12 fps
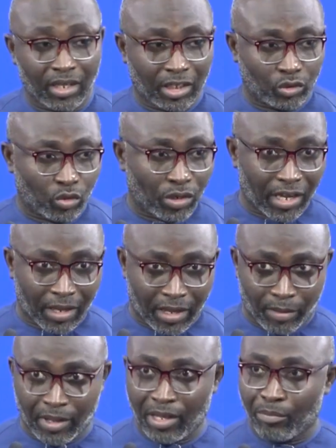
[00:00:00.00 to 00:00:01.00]
So
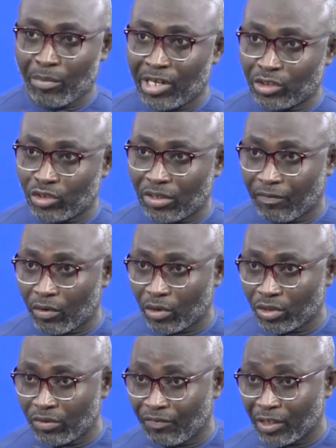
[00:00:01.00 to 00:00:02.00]
the Ministry
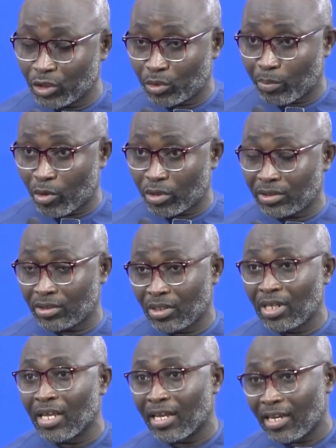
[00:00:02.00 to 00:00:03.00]
for Youth and Sports
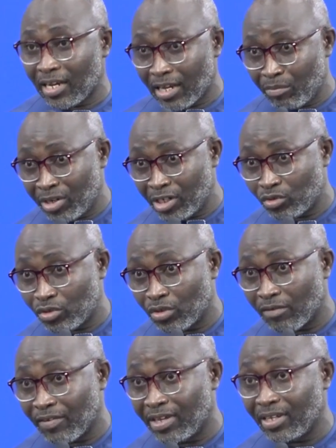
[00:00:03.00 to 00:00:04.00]
and then the Ministry
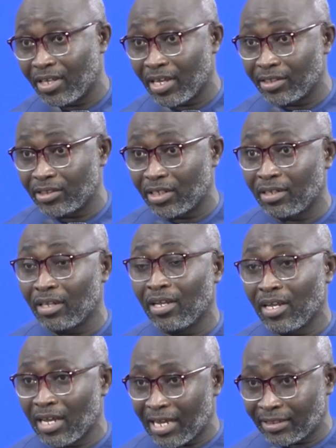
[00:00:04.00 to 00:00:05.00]
of Education
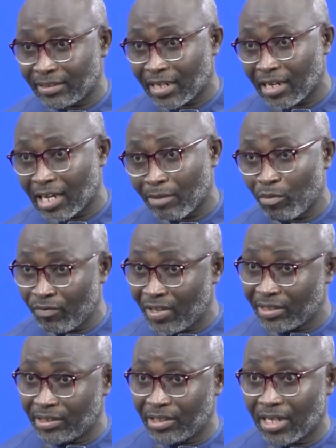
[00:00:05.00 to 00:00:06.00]
are signed up with
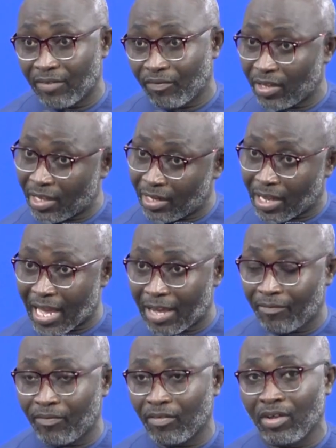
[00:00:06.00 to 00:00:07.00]
the GFA and
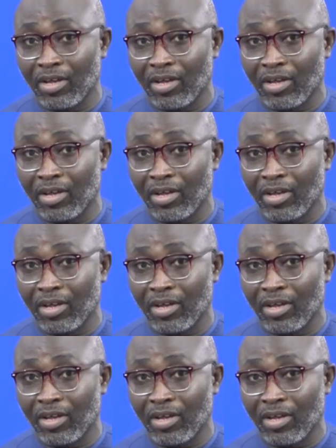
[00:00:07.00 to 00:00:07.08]
CAF.